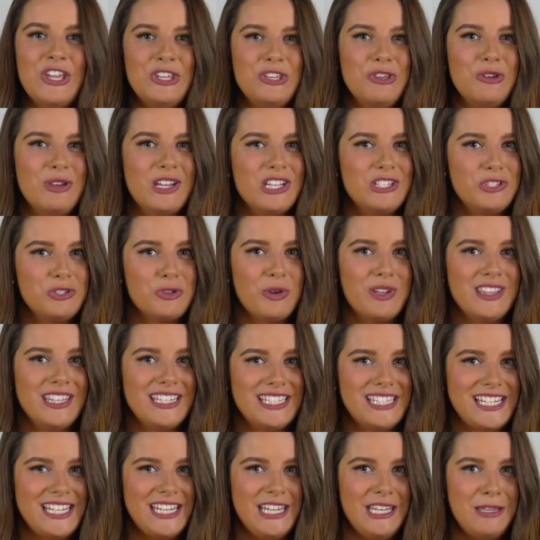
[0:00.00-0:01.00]
you can join
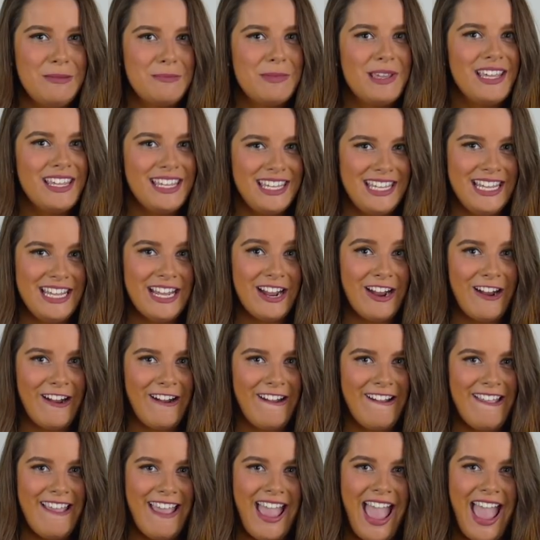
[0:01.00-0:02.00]
the team
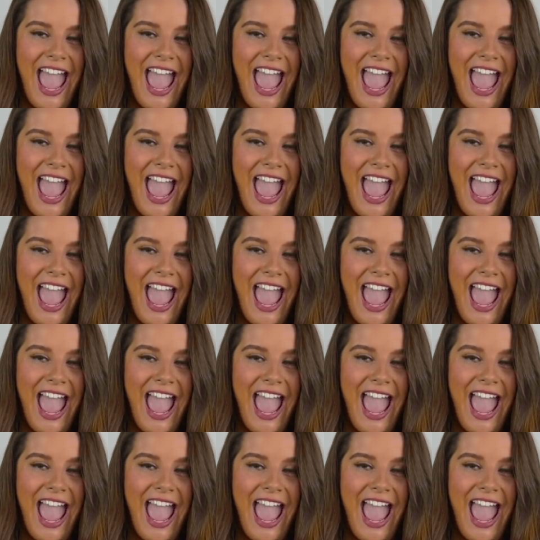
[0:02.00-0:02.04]
here.